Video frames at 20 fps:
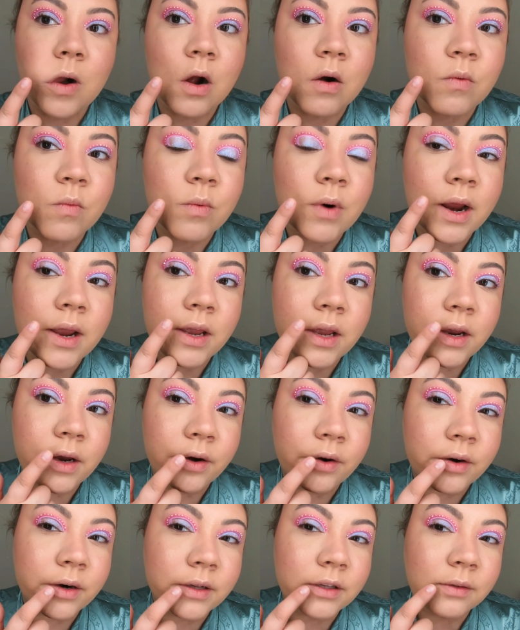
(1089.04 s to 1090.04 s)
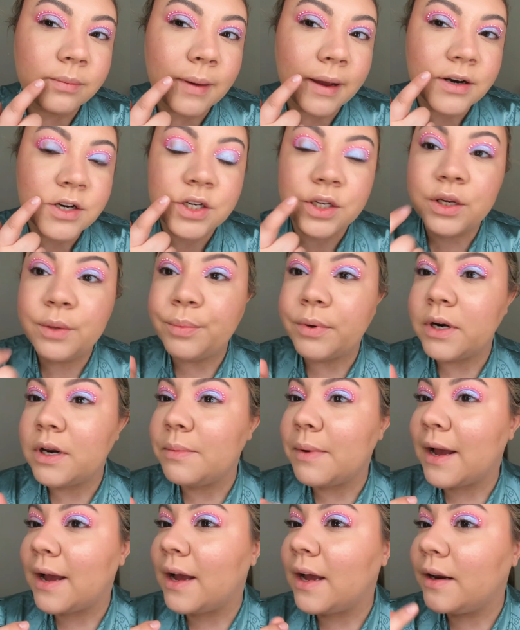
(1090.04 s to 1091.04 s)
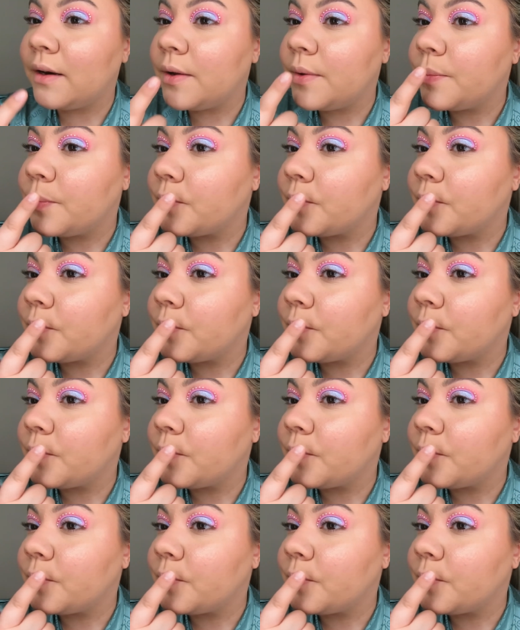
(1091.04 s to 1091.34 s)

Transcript: right here especially pretty bad